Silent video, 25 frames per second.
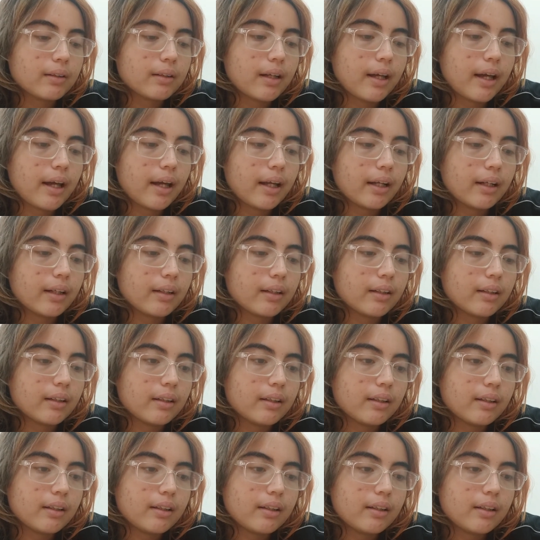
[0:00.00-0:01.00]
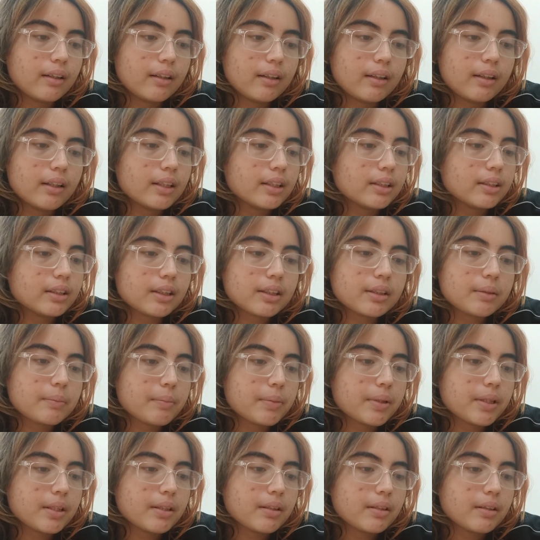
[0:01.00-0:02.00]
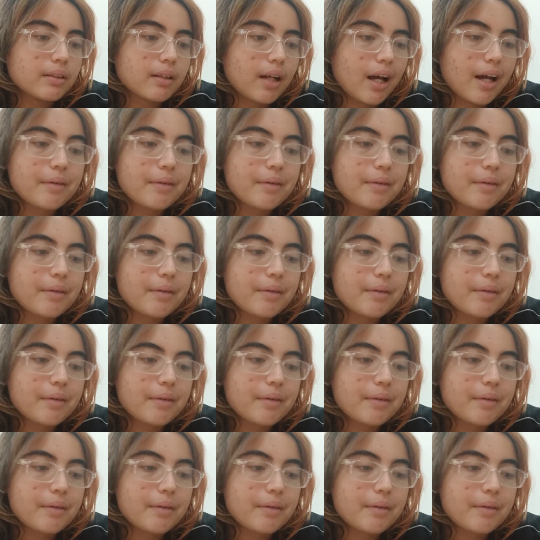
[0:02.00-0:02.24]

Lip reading: And it's just been,